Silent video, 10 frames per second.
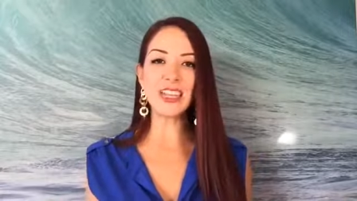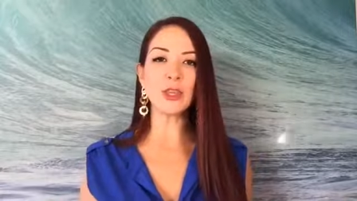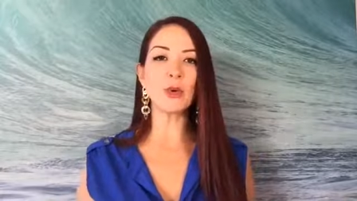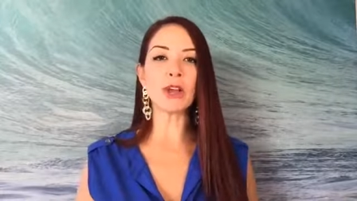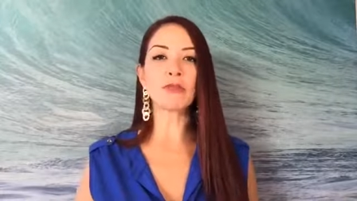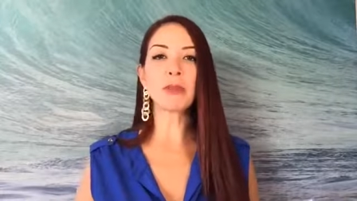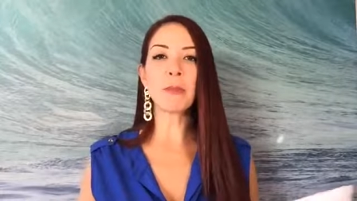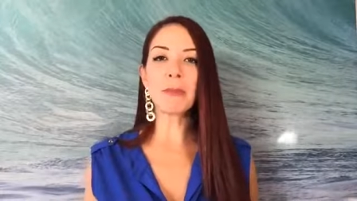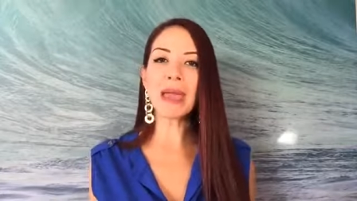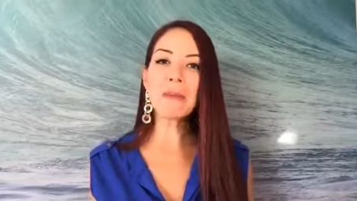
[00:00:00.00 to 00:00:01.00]
you are
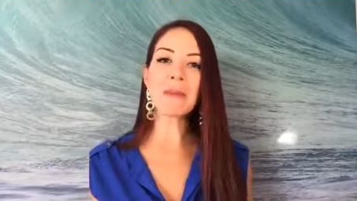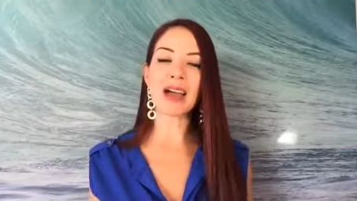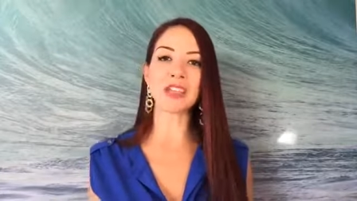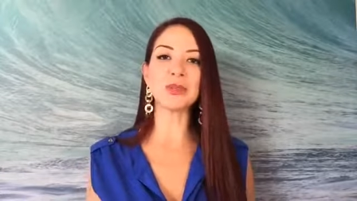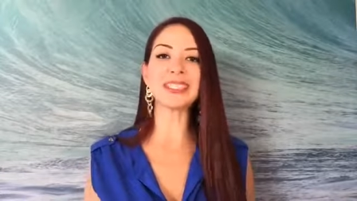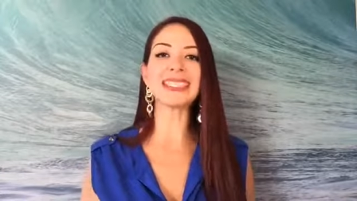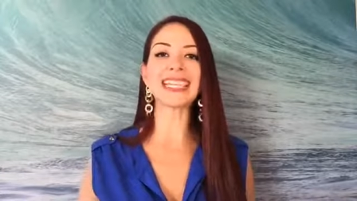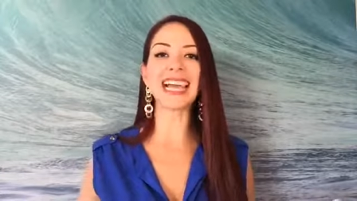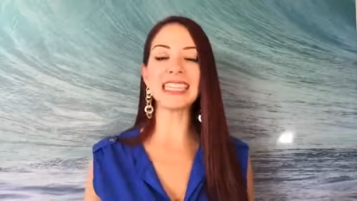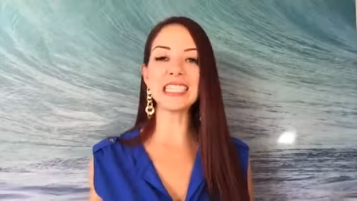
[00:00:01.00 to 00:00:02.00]
remembered, you
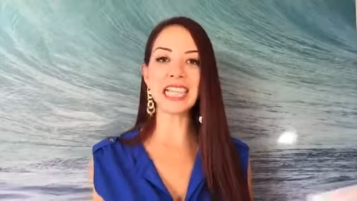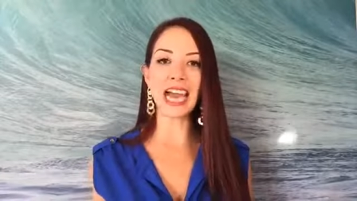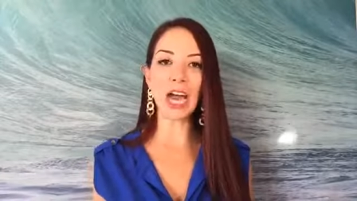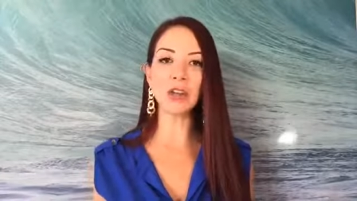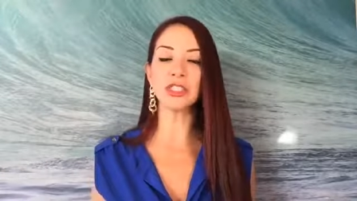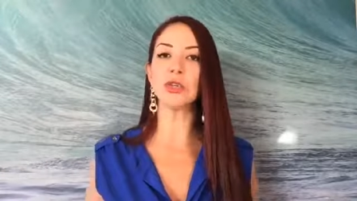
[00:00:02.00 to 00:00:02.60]
stand out,